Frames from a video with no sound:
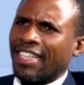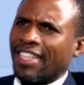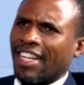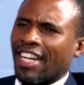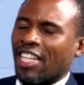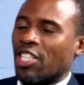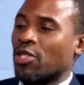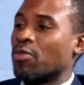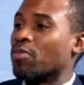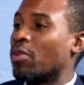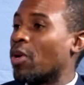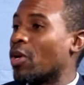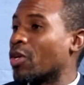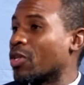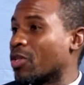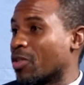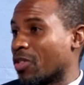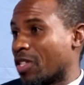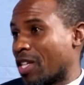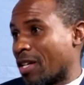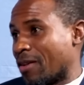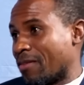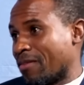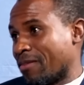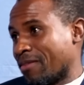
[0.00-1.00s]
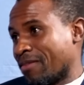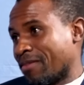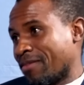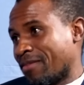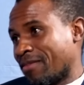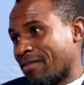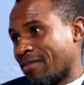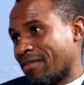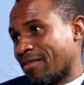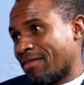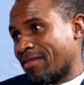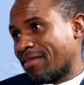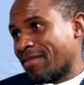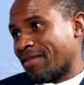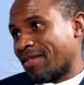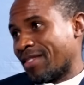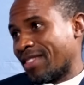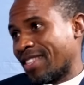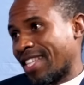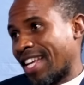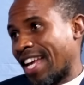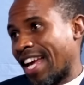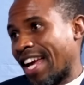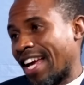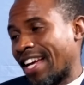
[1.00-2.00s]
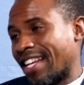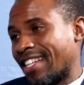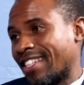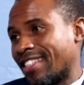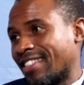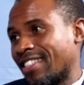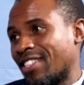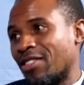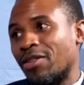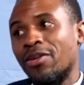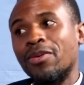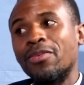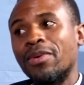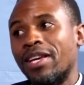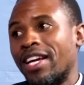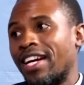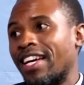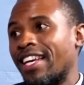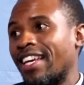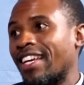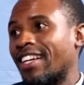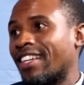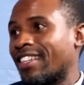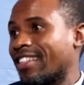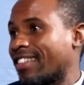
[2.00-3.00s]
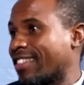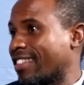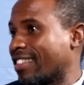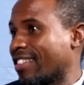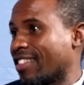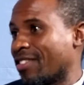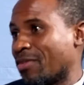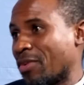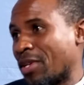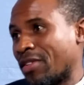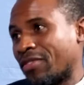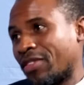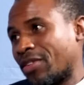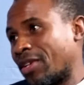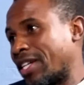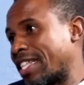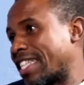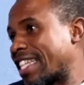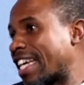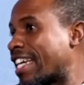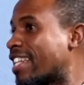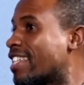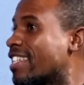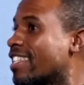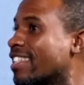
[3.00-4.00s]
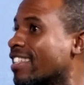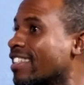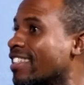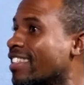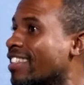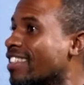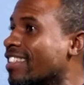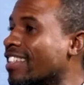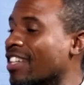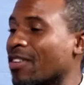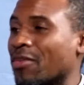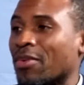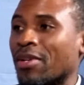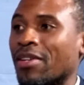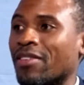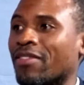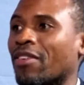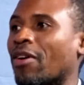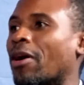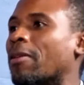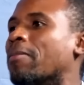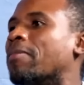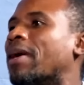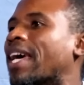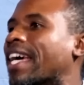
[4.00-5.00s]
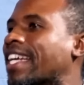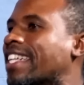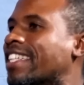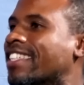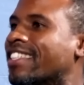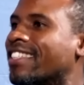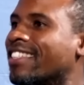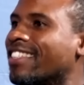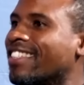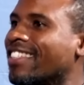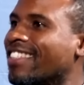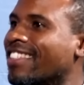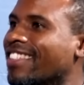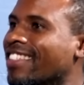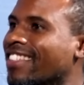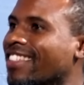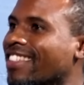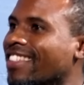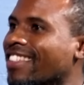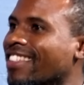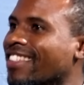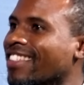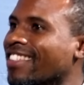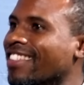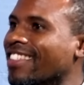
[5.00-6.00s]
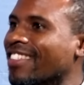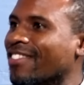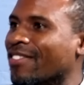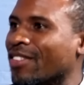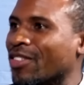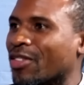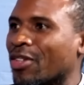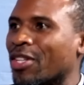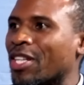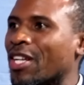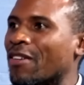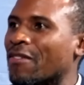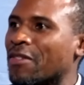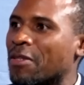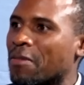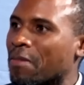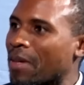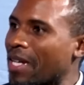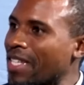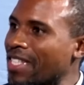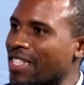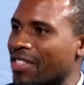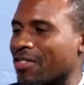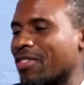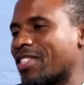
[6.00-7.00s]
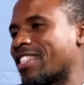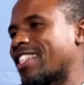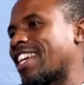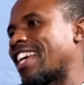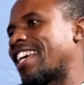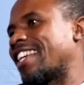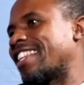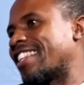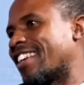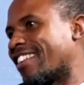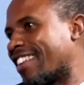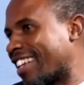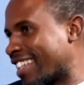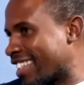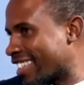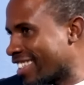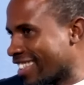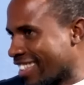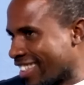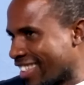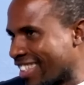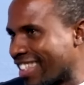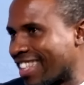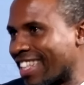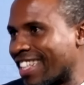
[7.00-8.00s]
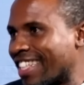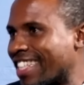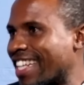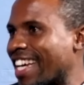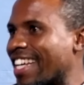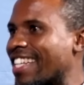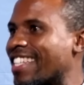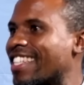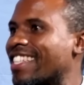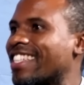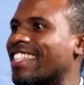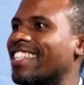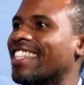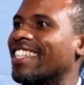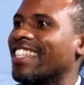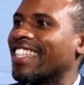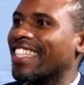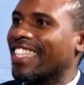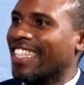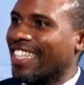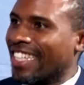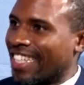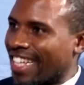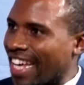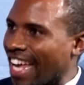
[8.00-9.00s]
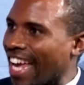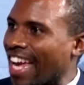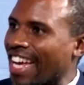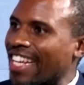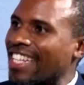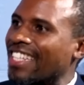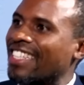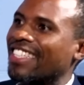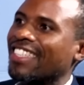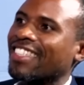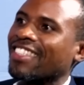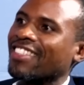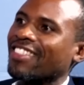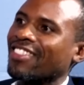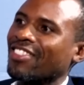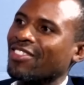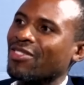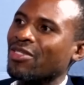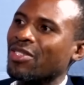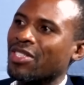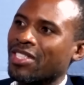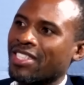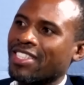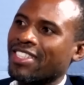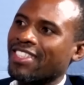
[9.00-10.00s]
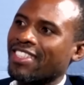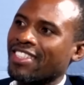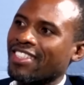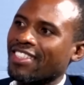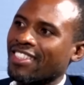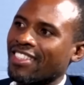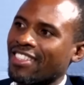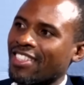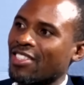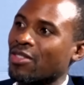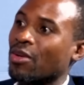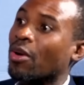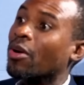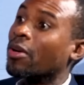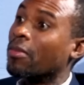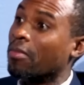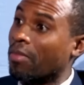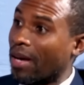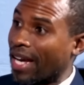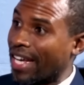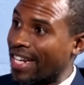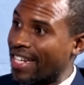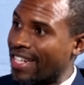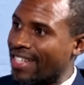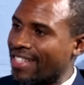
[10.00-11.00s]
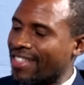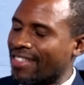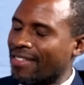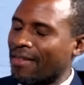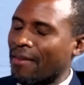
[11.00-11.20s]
I spoke to them and said, oh, we are here. We have our tent and we have our bed. If you don't have space, you stay in the tent and use his own bed.